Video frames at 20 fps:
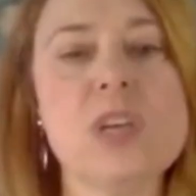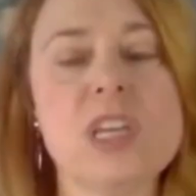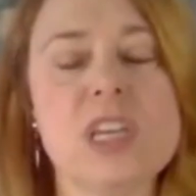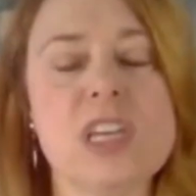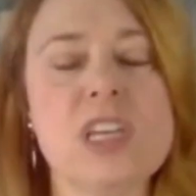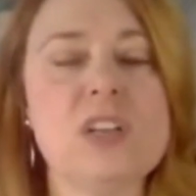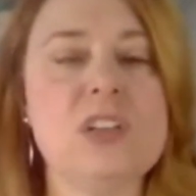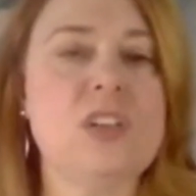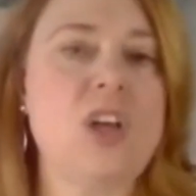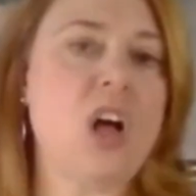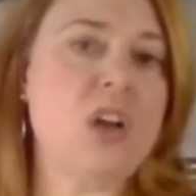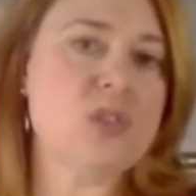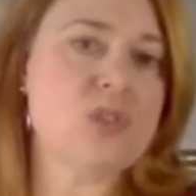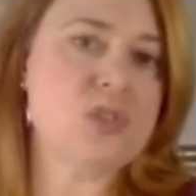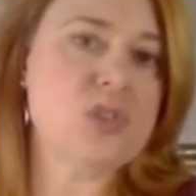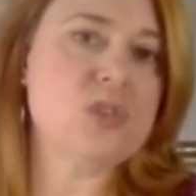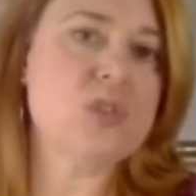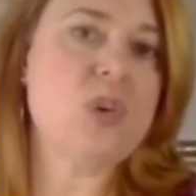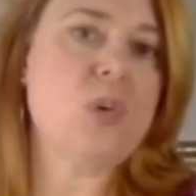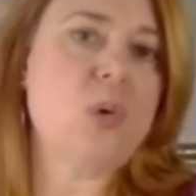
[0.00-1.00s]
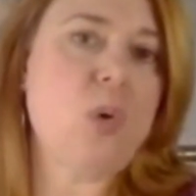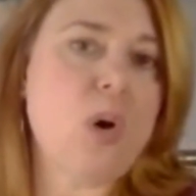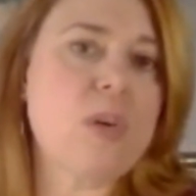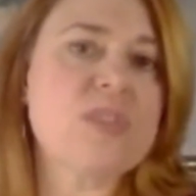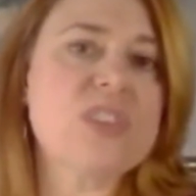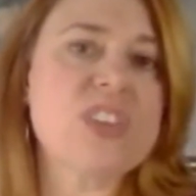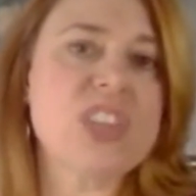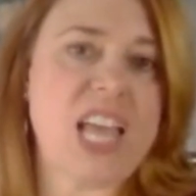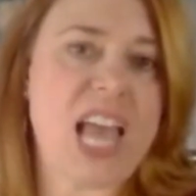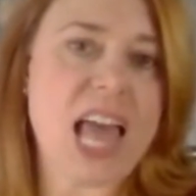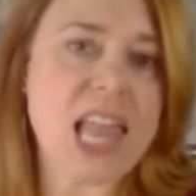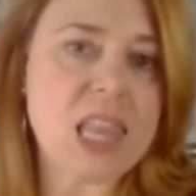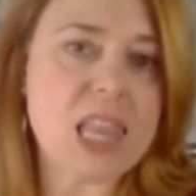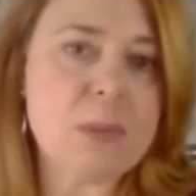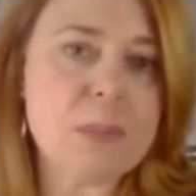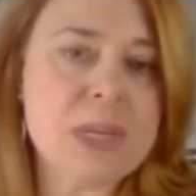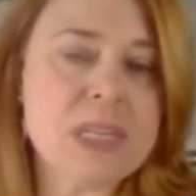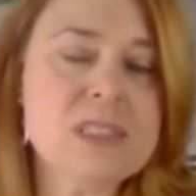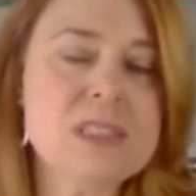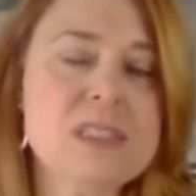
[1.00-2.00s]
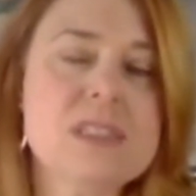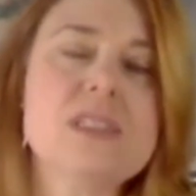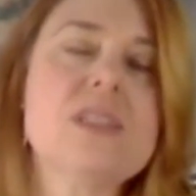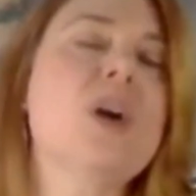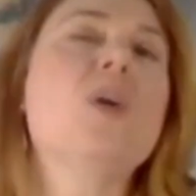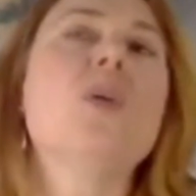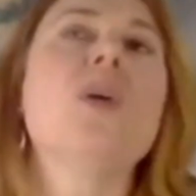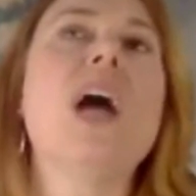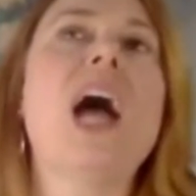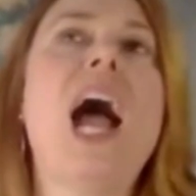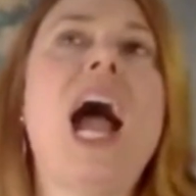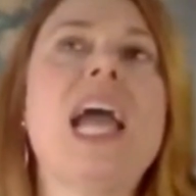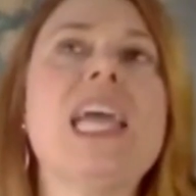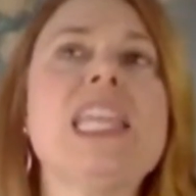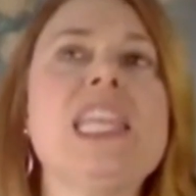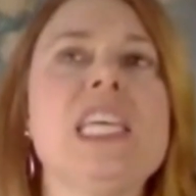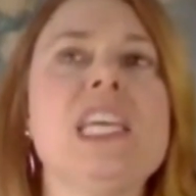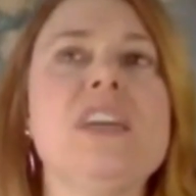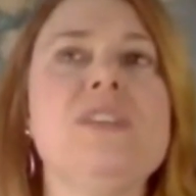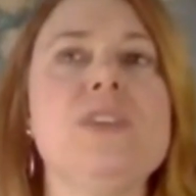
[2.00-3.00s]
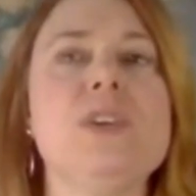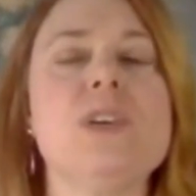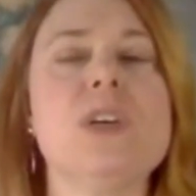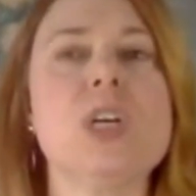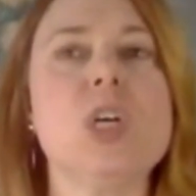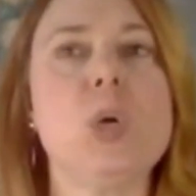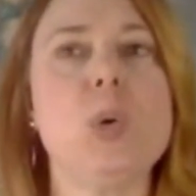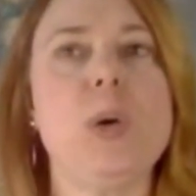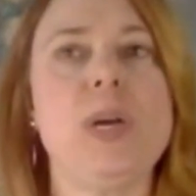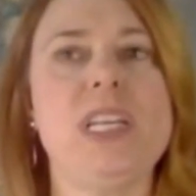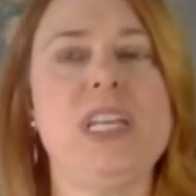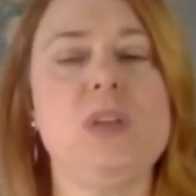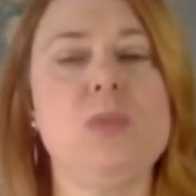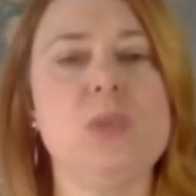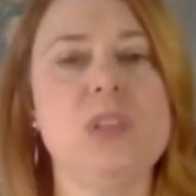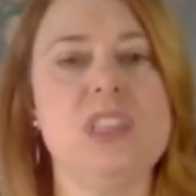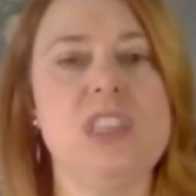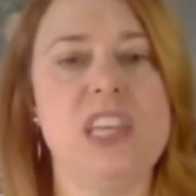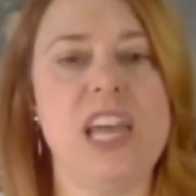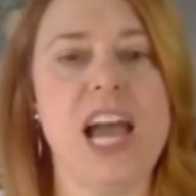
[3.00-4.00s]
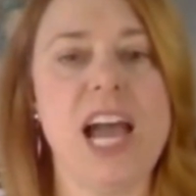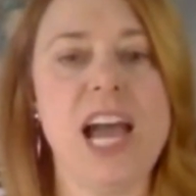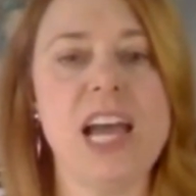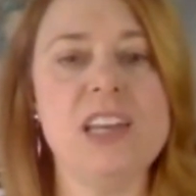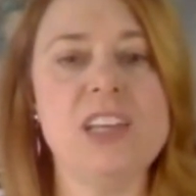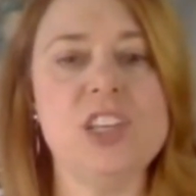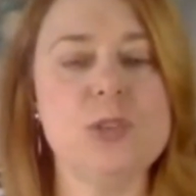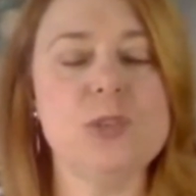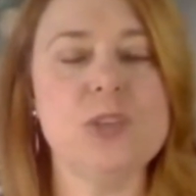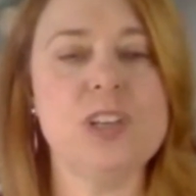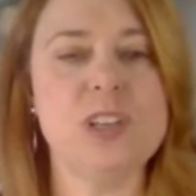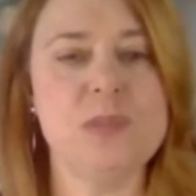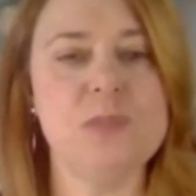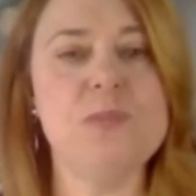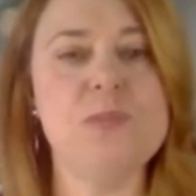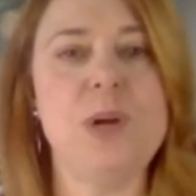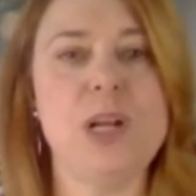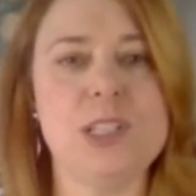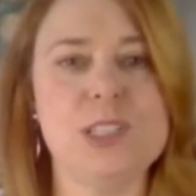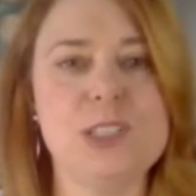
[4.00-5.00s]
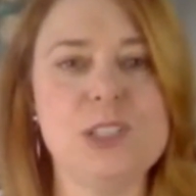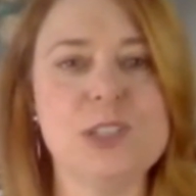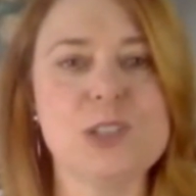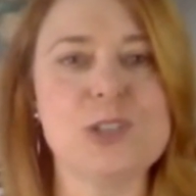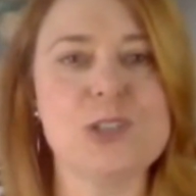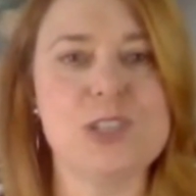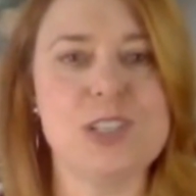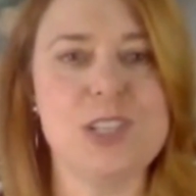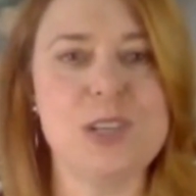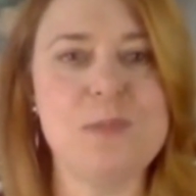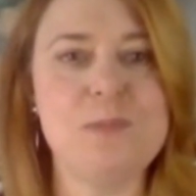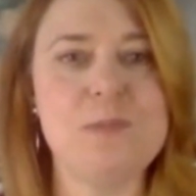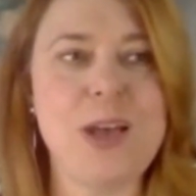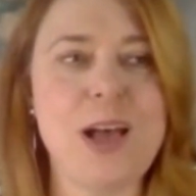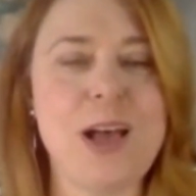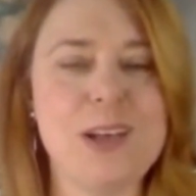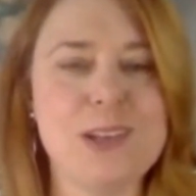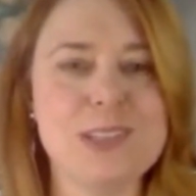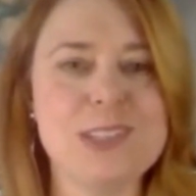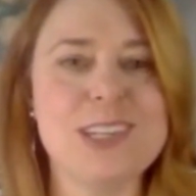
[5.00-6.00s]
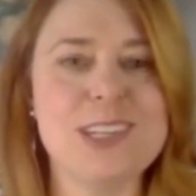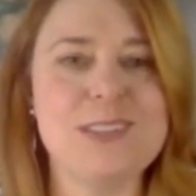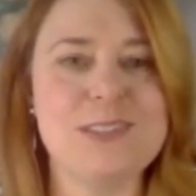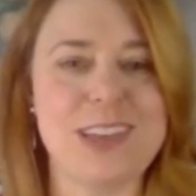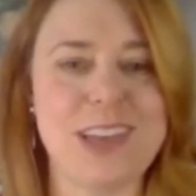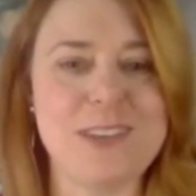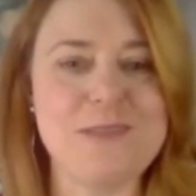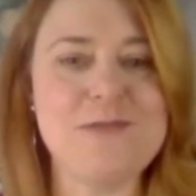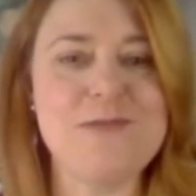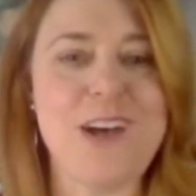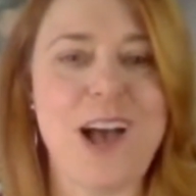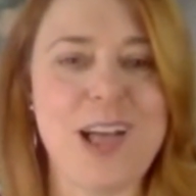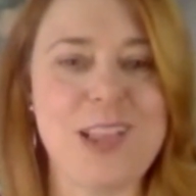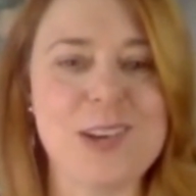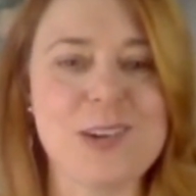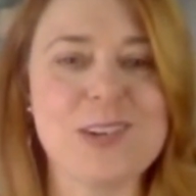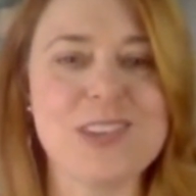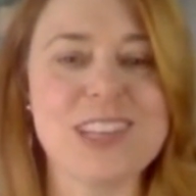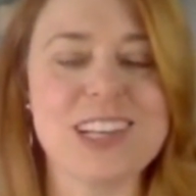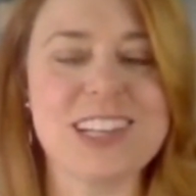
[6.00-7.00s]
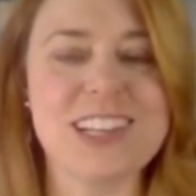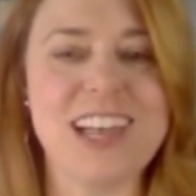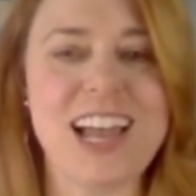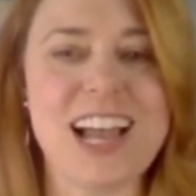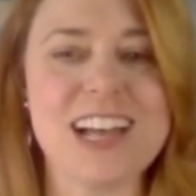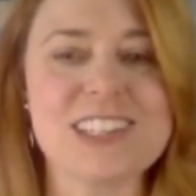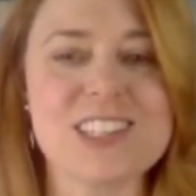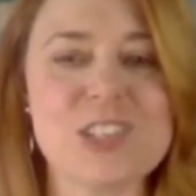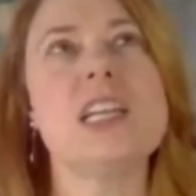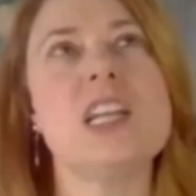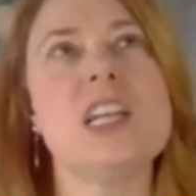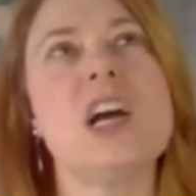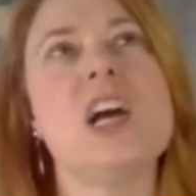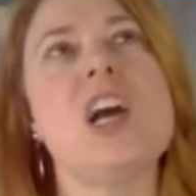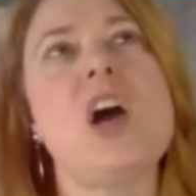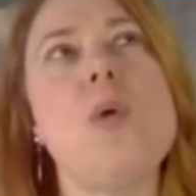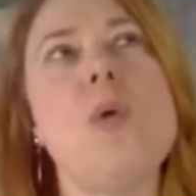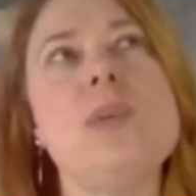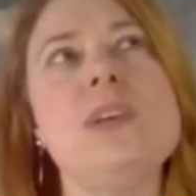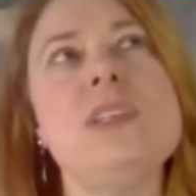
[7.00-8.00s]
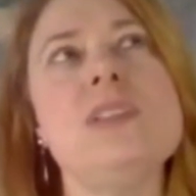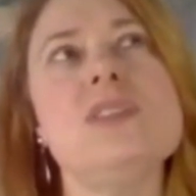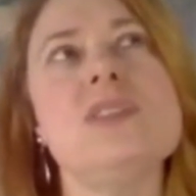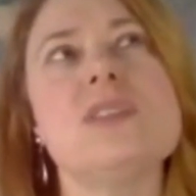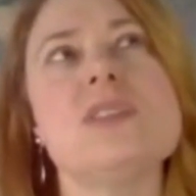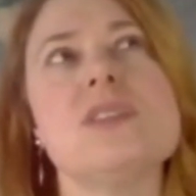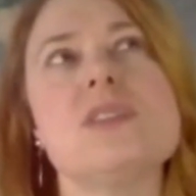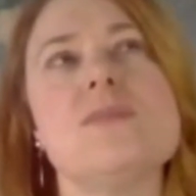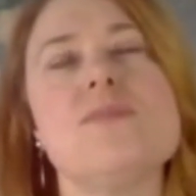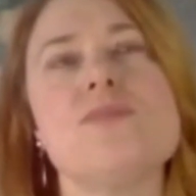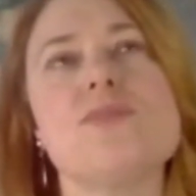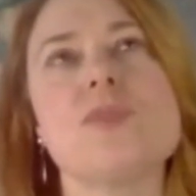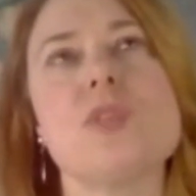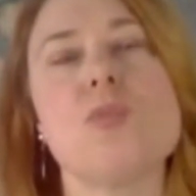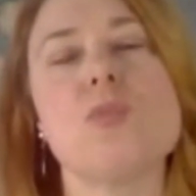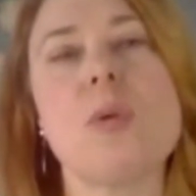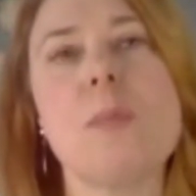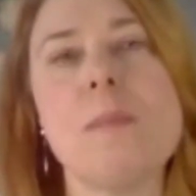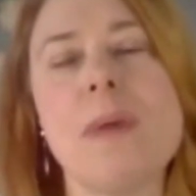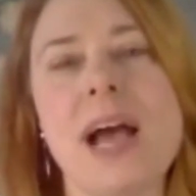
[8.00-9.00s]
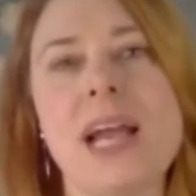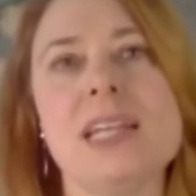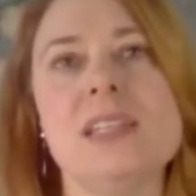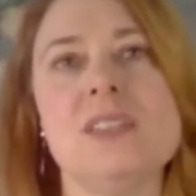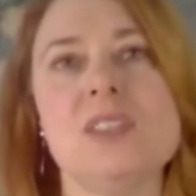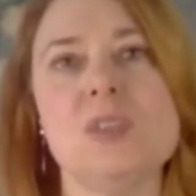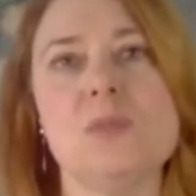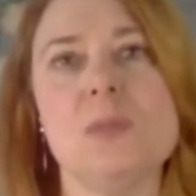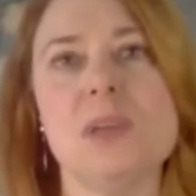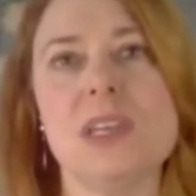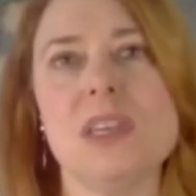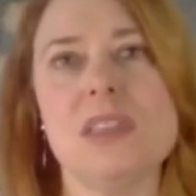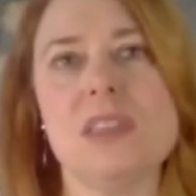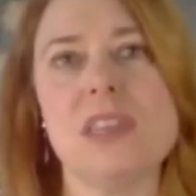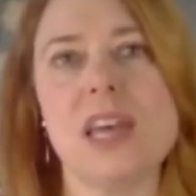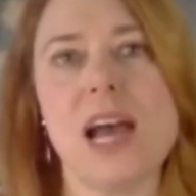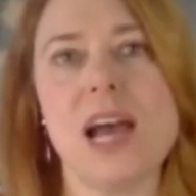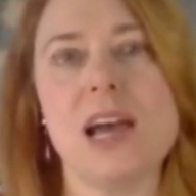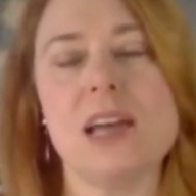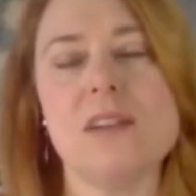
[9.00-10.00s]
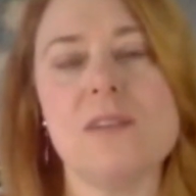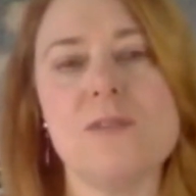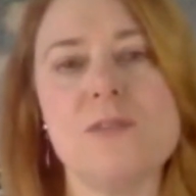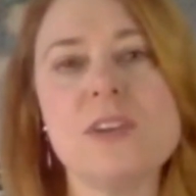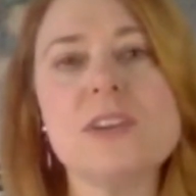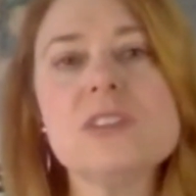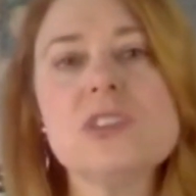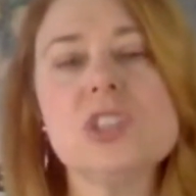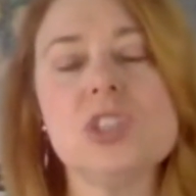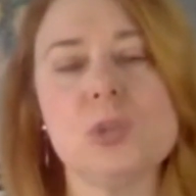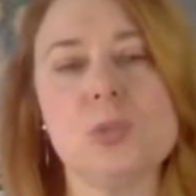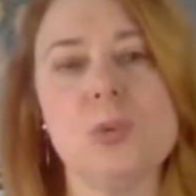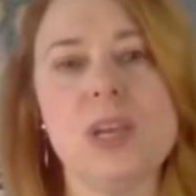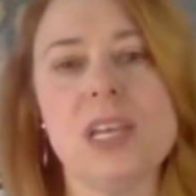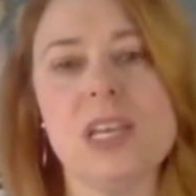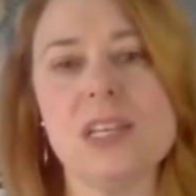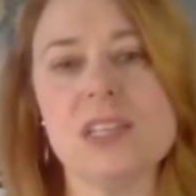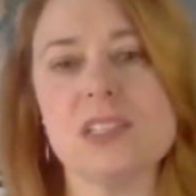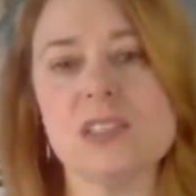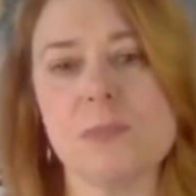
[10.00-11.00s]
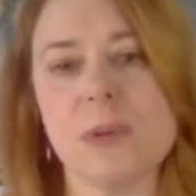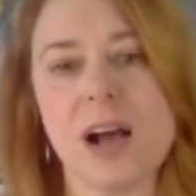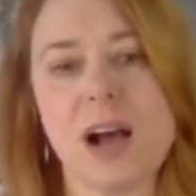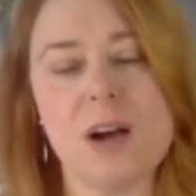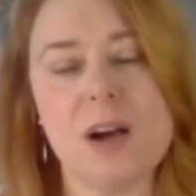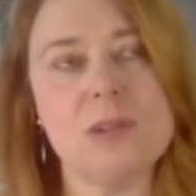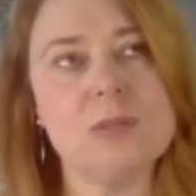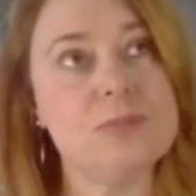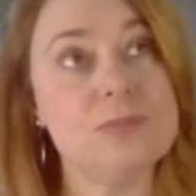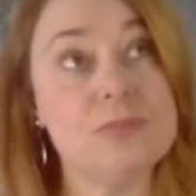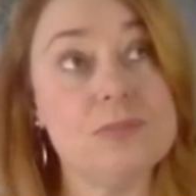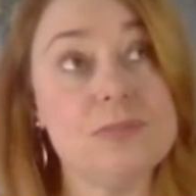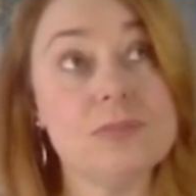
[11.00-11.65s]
It'll also go over the elements. So I think if you're acquainted with that, you can buckle your seatbelt and follow in the class. It always reminds me that Feng Shui is about